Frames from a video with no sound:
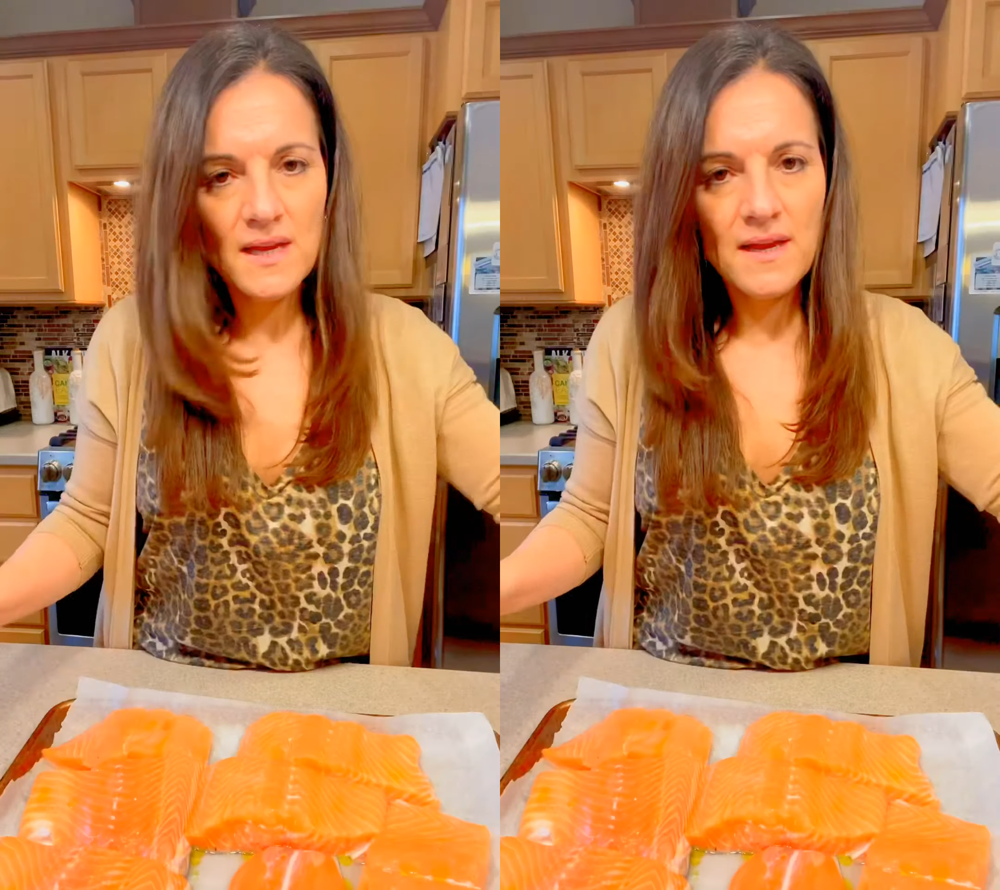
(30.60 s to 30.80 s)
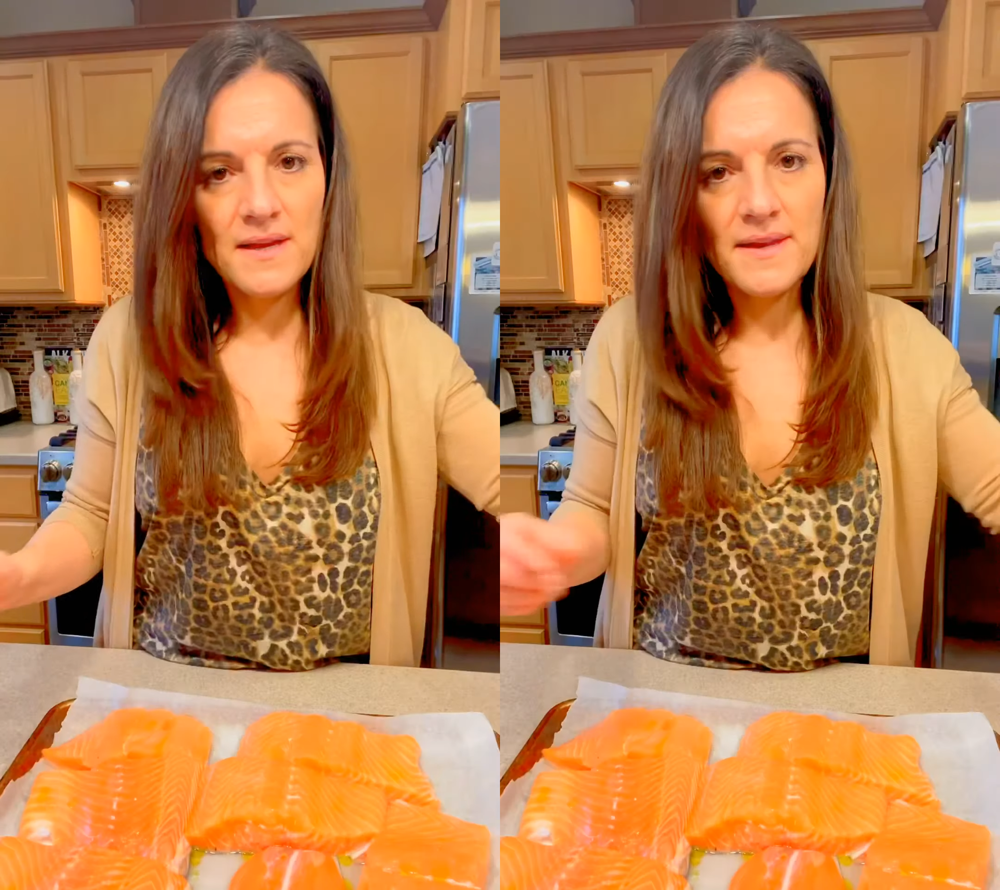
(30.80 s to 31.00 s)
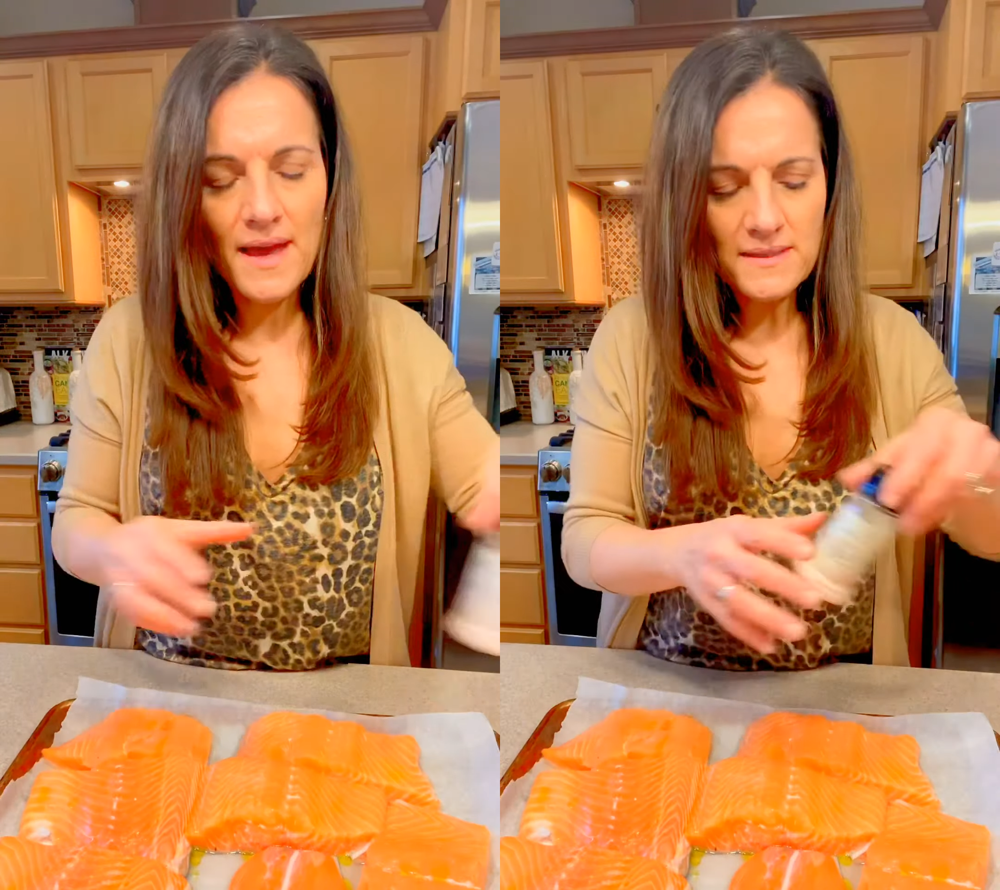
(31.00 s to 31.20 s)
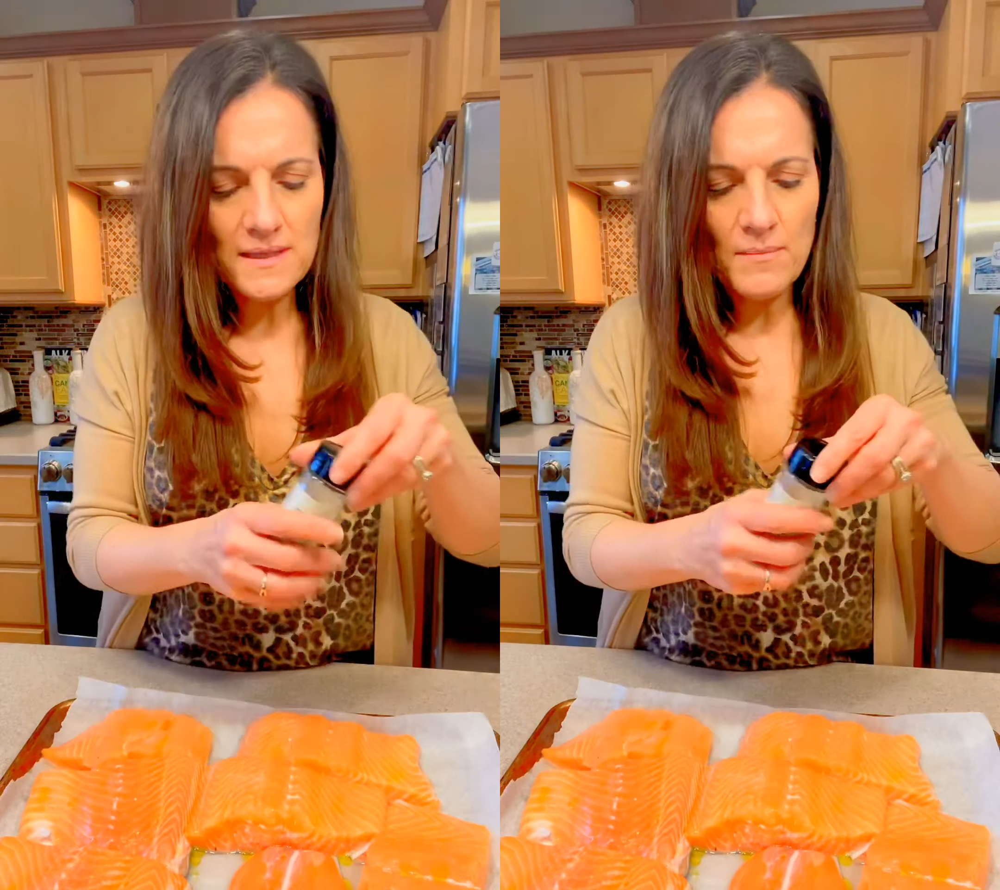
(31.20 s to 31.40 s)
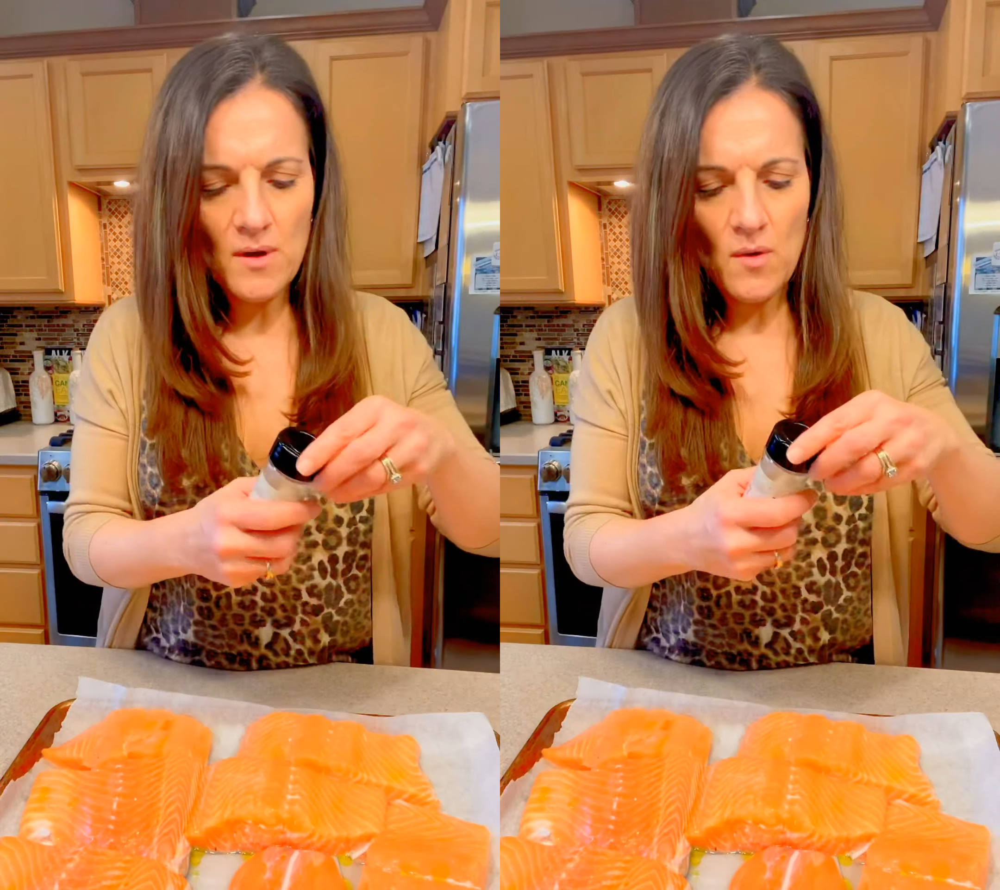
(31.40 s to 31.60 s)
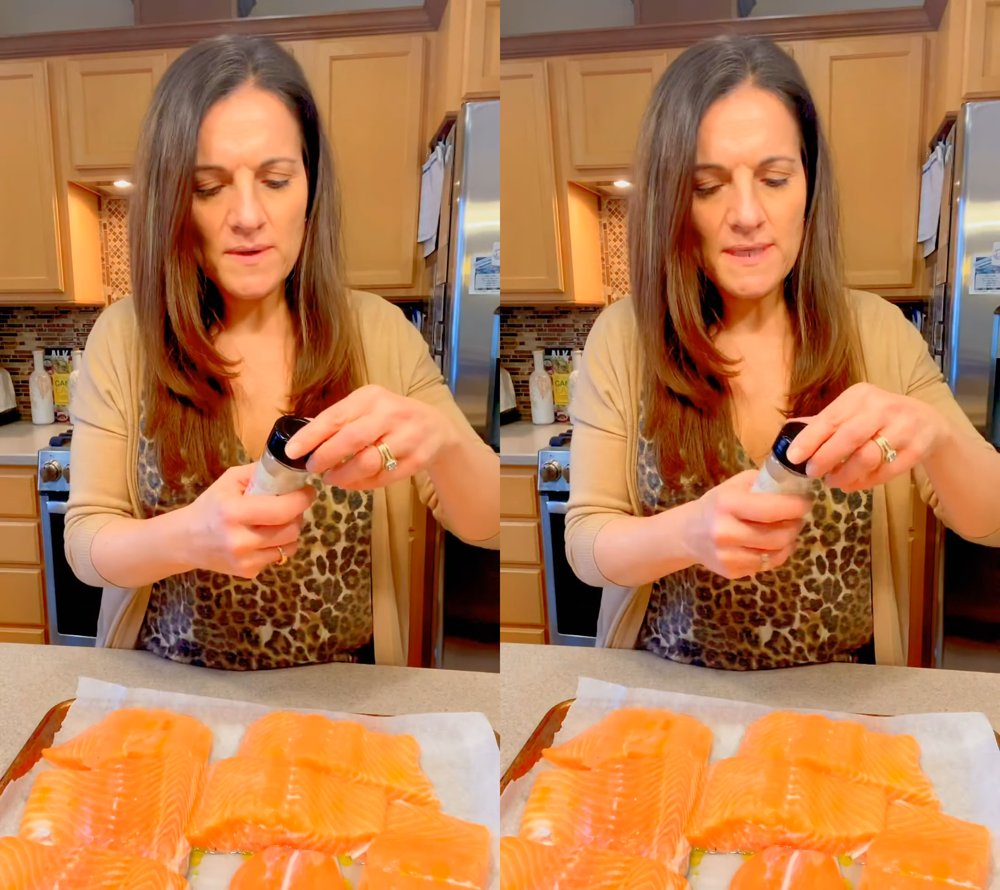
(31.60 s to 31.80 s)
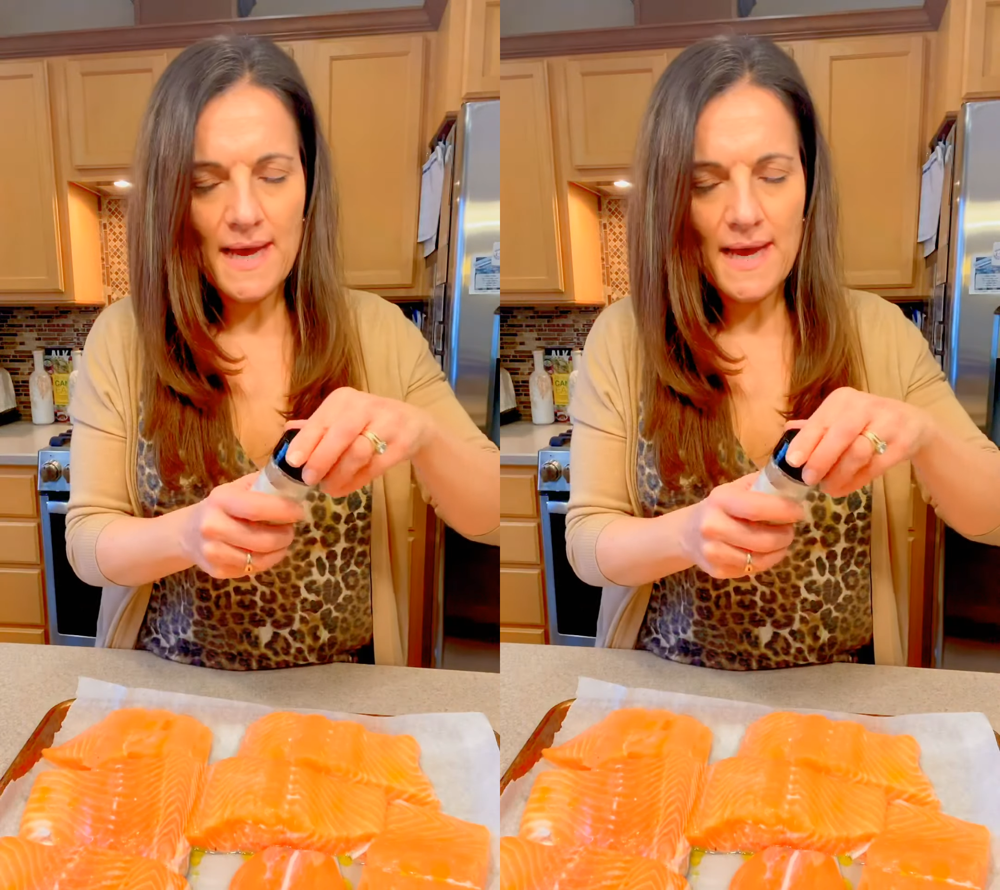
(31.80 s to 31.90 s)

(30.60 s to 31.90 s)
Next, I'm going to